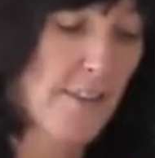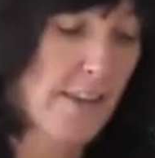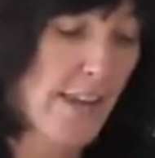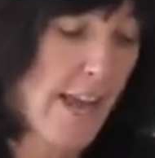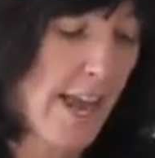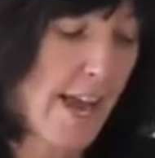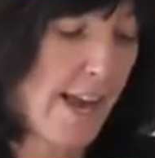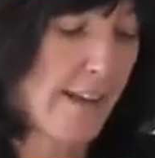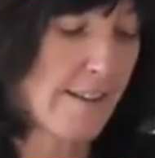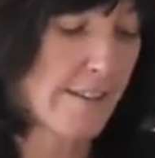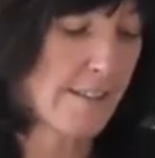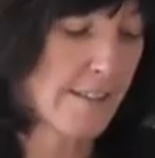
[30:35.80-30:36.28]
the
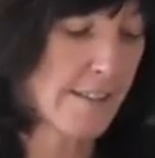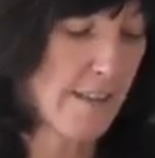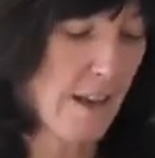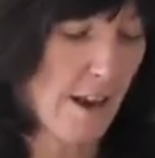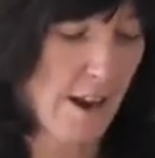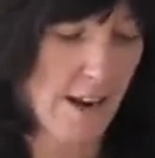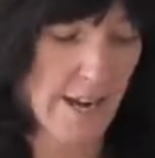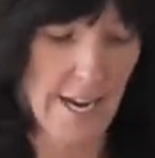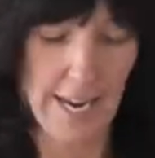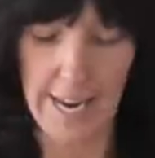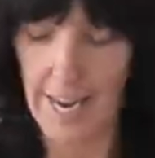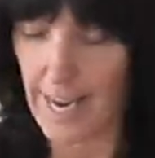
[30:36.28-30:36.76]

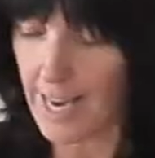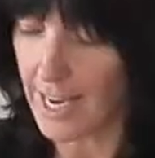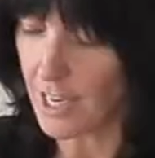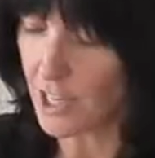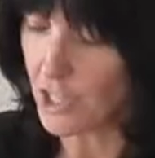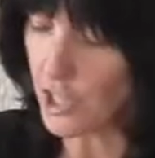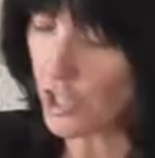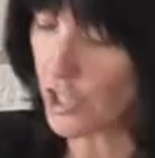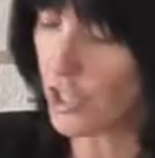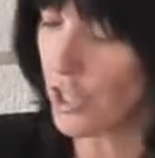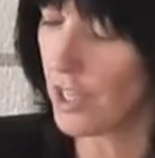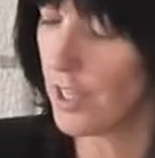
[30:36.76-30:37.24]
outside
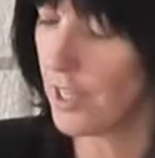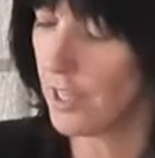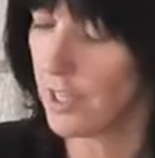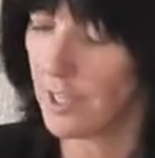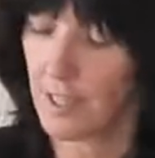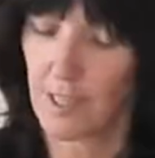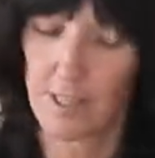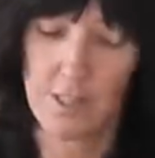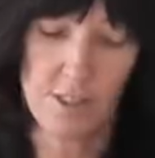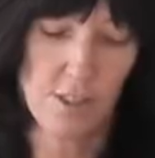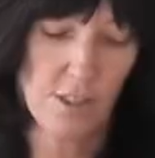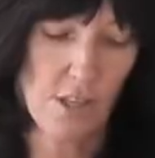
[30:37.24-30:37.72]
edge.
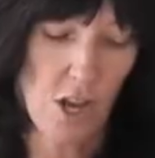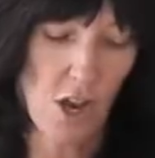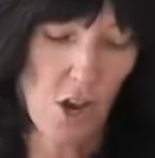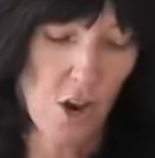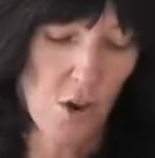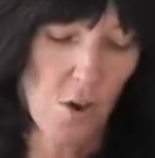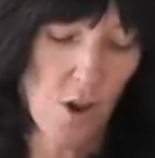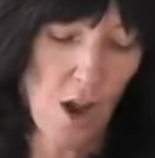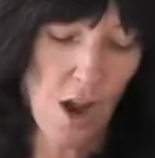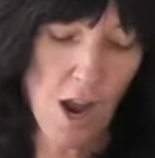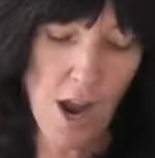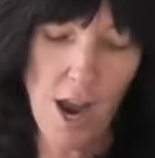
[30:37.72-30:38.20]

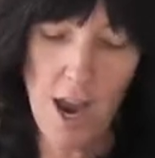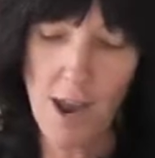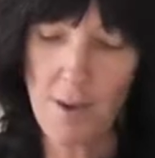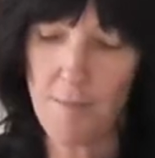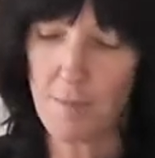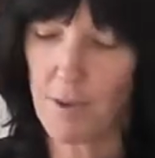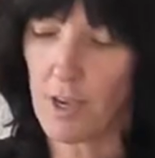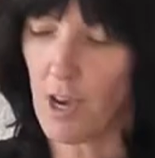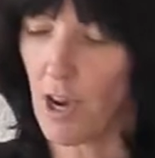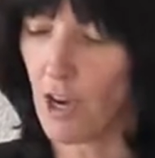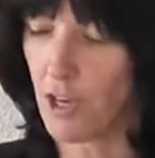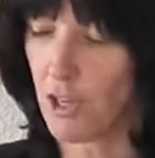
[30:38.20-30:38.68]
So
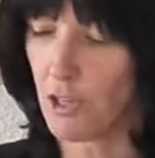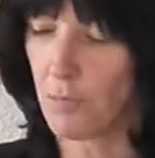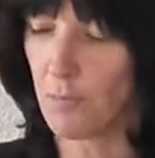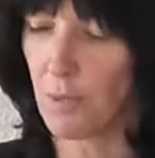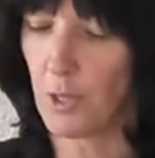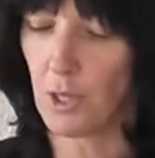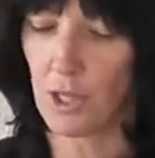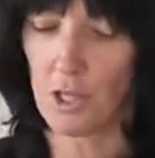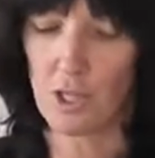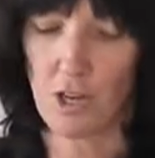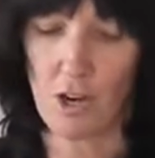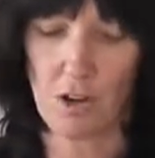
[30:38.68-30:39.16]
I'm going to
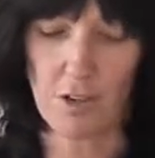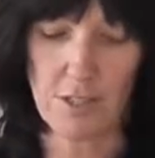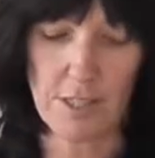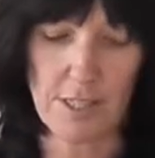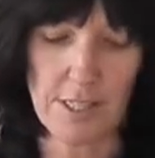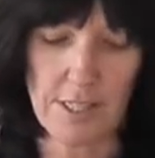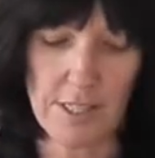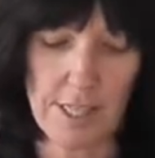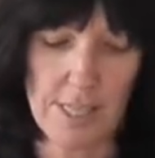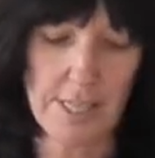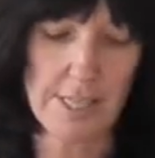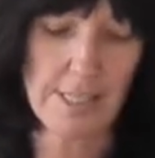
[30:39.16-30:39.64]
put it onto
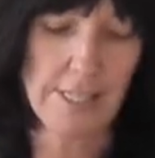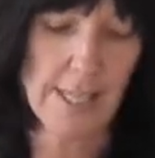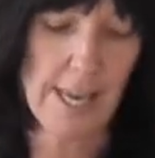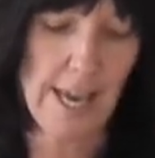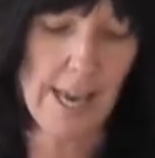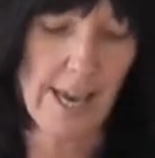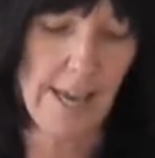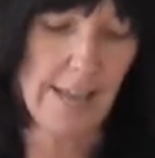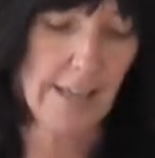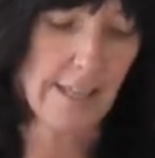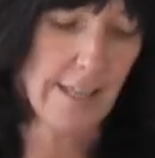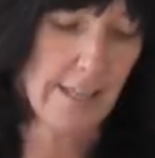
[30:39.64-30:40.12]

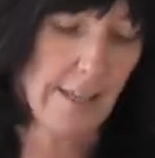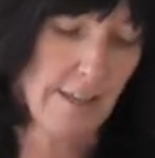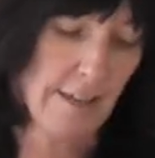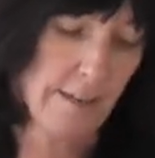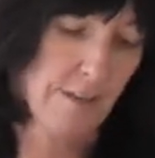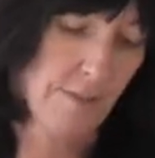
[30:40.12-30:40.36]
zigzag